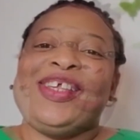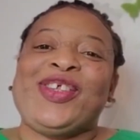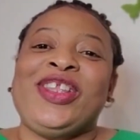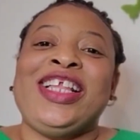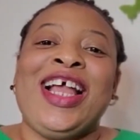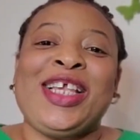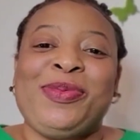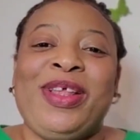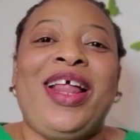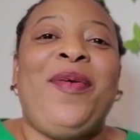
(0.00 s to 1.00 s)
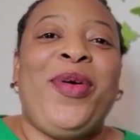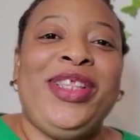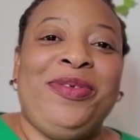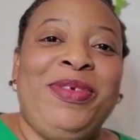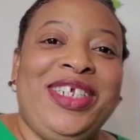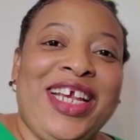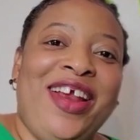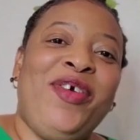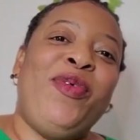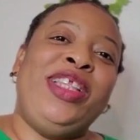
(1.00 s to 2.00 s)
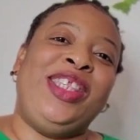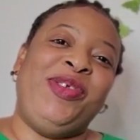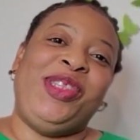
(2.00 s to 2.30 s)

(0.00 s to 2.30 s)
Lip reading: So the next one that I'm going to be sharing with you